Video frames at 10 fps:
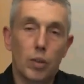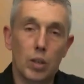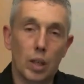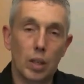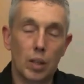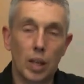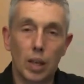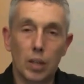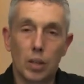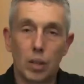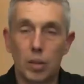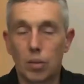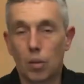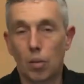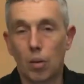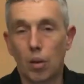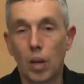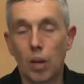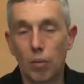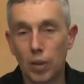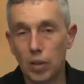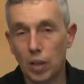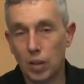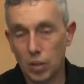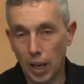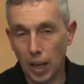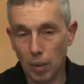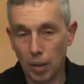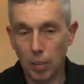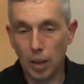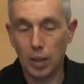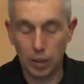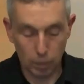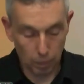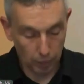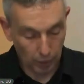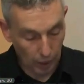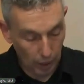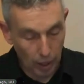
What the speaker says: in artificial intelligence or physics and mathematics.